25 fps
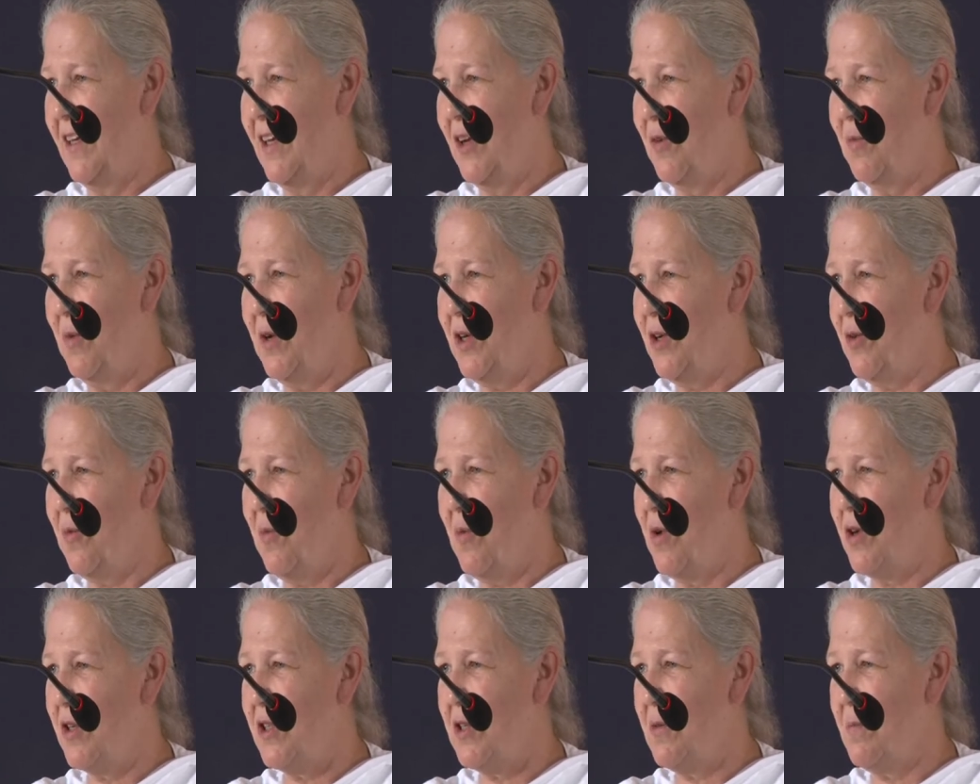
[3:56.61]
We don't
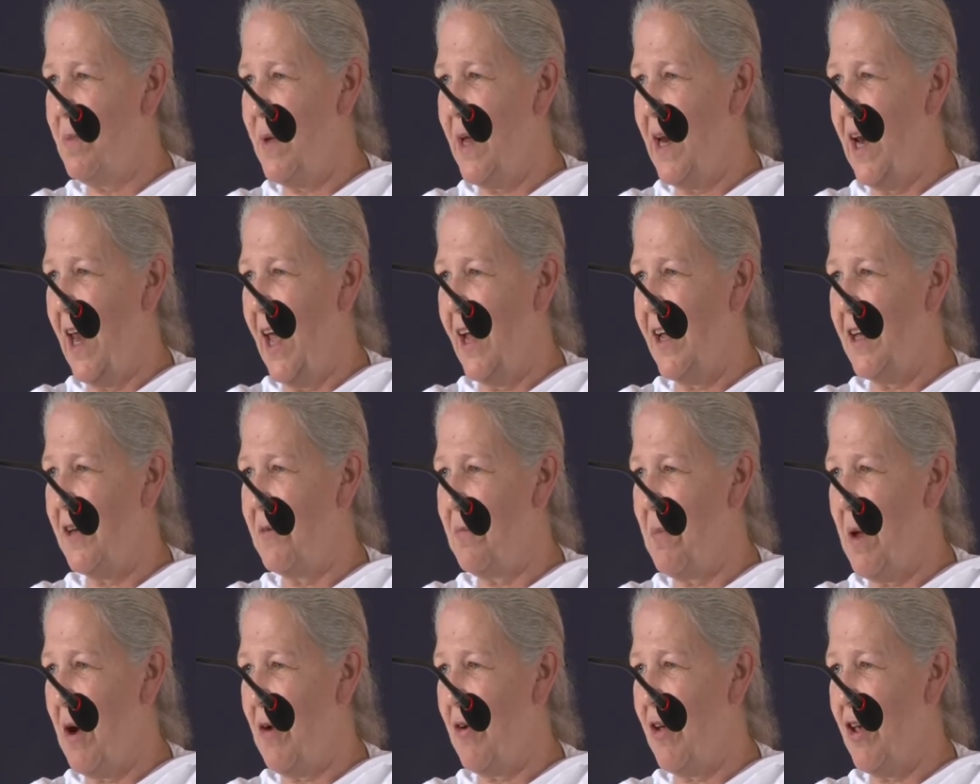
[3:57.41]
want to be like
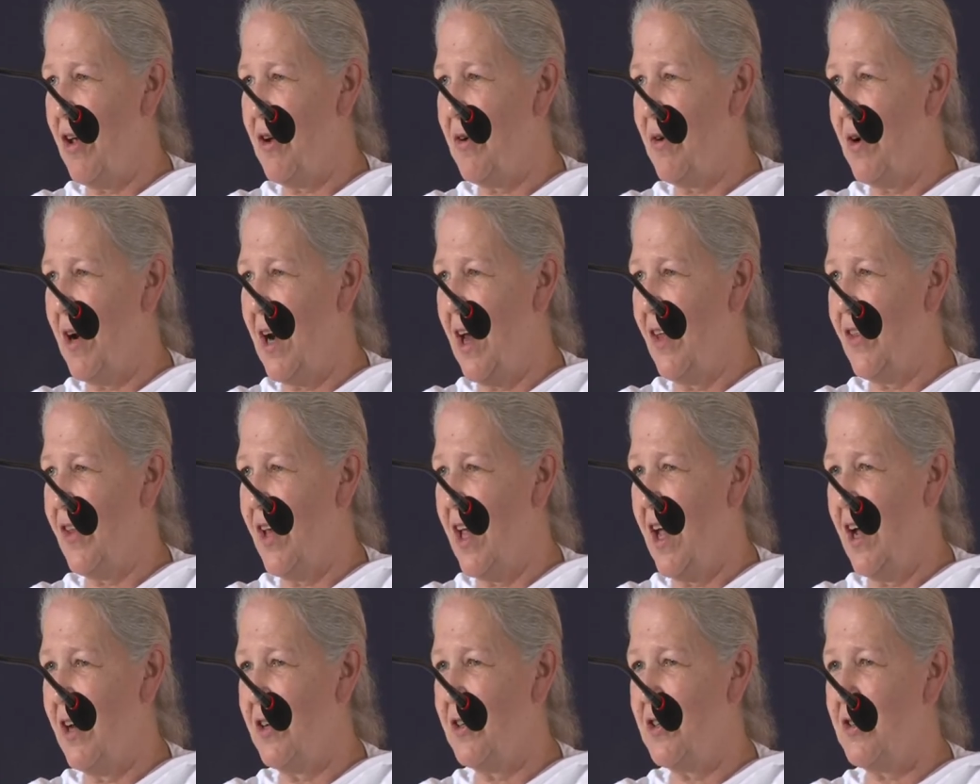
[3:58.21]
America and other
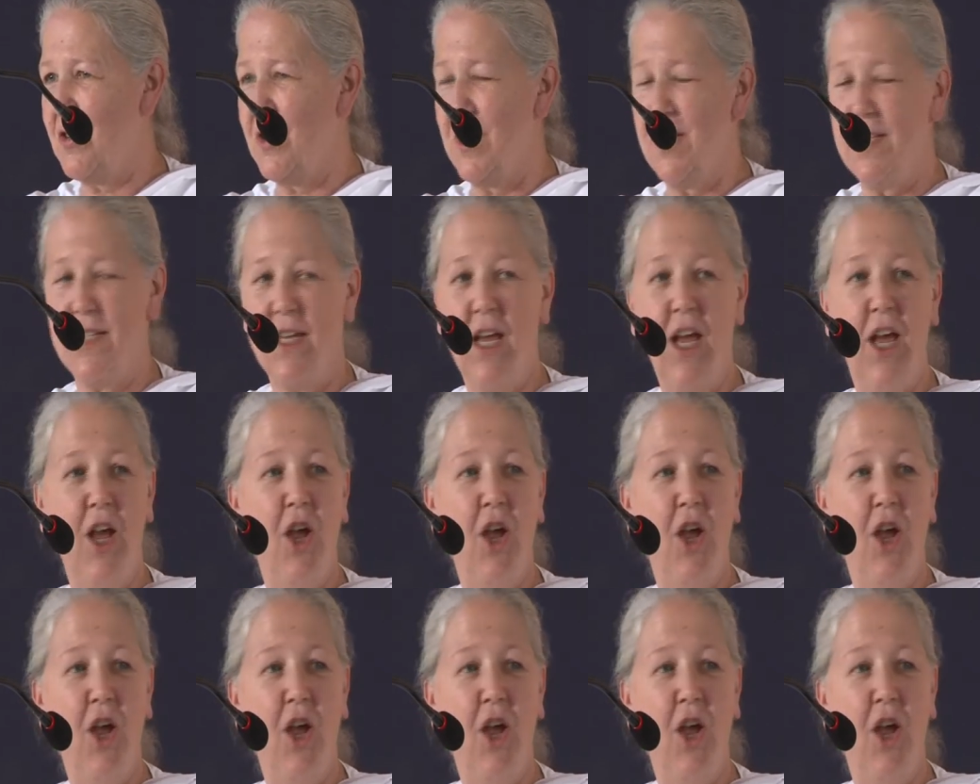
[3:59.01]
countries.